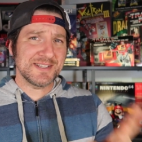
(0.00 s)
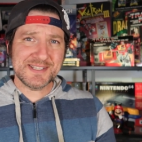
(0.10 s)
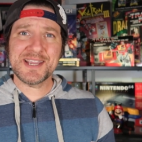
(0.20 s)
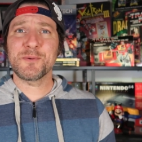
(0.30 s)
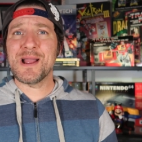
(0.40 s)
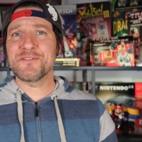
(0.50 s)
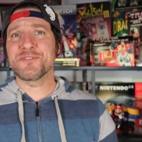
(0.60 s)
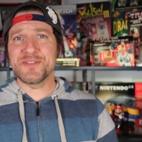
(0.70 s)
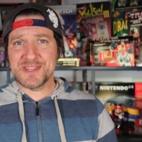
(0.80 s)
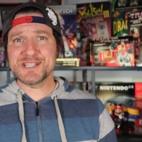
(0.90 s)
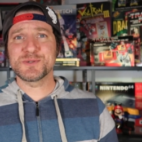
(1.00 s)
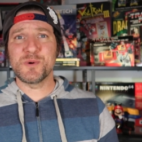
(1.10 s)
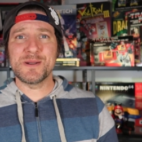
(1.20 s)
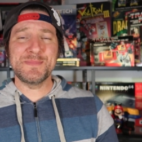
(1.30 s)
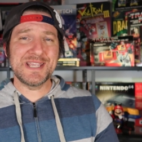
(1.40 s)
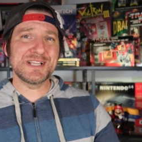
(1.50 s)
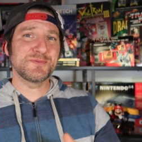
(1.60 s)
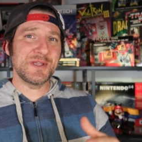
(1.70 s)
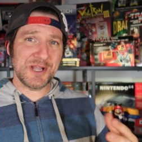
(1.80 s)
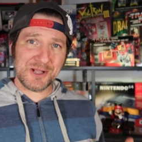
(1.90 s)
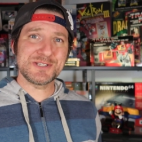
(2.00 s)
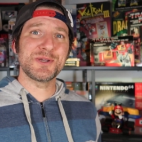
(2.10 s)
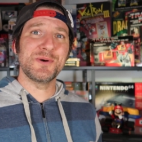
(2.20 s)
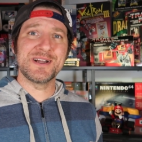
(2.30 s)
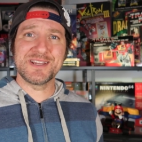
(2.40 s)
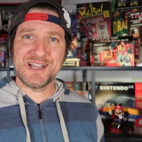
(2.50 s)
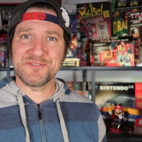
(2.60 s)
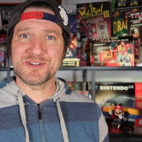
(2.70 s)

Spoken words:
stick around for this one because we also uncover